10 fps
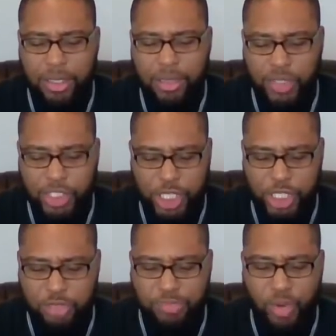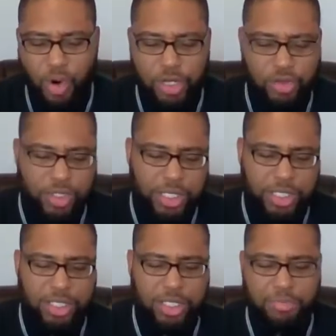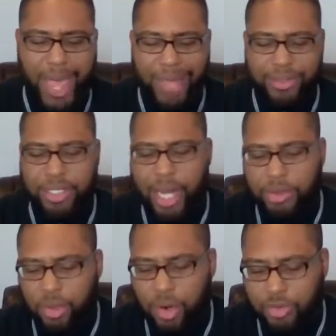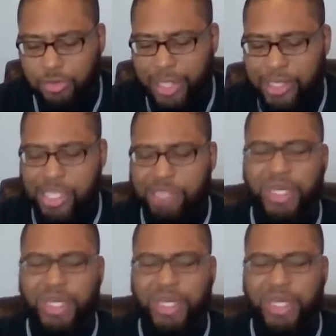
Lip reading: was Jesus born, you sent Jesus back to die on the cross for my sins,